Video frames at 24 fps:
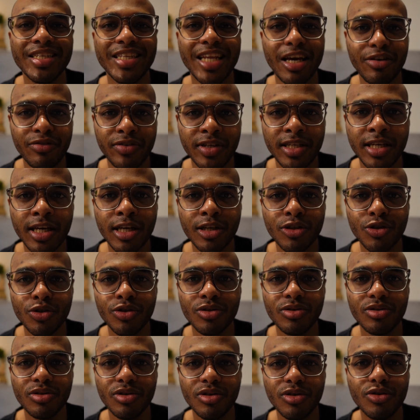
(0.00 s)
navigated
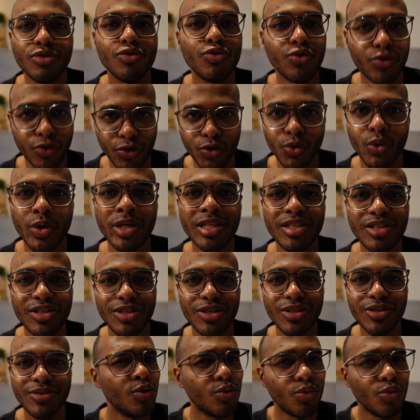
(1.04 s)
through it.